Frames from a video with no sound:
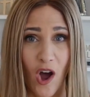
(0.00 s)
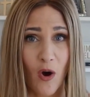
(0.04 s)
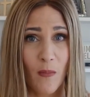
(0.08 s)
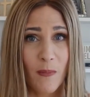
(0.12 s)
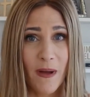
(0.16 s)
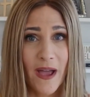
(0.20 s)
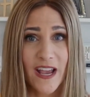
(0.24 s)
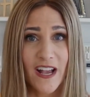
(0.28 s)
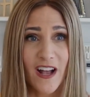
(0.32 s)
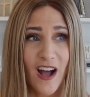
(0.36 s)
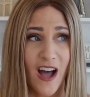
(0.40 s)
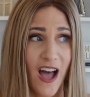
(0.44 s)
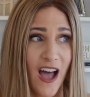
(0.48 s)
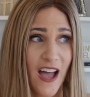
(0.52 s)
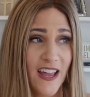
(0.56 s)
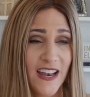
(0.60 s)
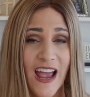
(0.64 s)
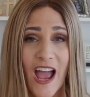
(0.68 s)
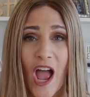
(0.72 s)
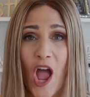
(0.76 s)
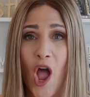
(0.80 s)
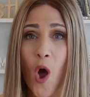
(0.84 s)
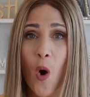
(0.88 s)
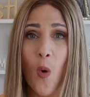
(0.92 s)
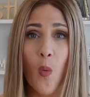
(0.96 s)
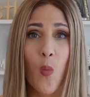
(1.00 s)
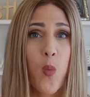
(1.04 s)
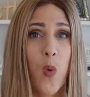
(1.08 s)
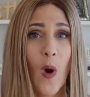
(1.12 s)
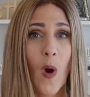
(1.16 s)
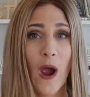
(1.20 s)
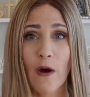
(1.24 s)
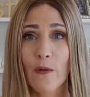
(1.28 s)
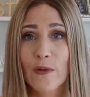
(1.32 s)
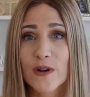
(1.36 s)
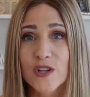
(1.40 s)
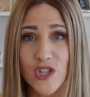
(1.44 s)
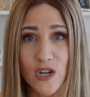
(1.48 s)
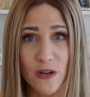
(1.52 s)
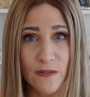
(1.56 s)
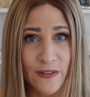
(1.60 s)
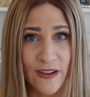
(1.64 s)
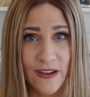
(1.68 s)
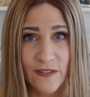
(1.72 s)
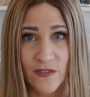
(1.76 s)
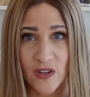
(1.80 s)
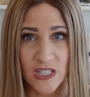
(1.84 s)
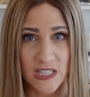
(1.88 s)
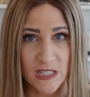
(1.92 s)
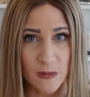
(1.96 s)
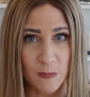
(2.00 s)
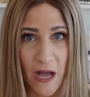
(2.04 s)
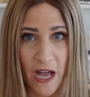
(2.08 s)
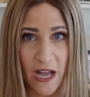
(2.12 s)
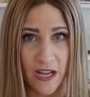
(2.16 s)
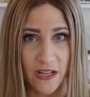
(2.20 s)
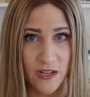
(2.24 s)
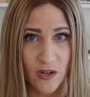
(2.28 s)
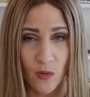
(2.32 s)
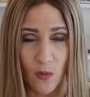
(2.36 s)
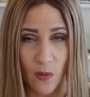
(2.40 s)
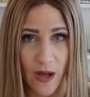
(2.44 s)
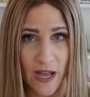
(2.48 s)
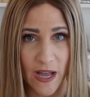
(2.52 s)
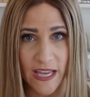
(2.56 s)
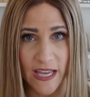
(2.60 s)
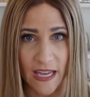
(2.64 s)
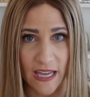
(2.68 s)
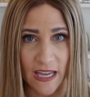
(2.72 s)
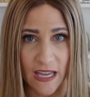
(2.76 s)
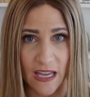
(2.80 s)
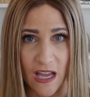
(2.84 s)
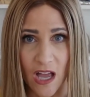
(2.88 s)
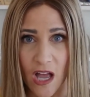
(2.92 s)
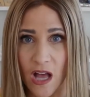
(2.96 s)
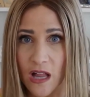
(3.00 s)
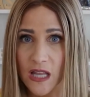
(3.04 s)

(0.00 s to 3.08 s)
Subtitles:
Oh my God, where was your favorite spot in Hawaii?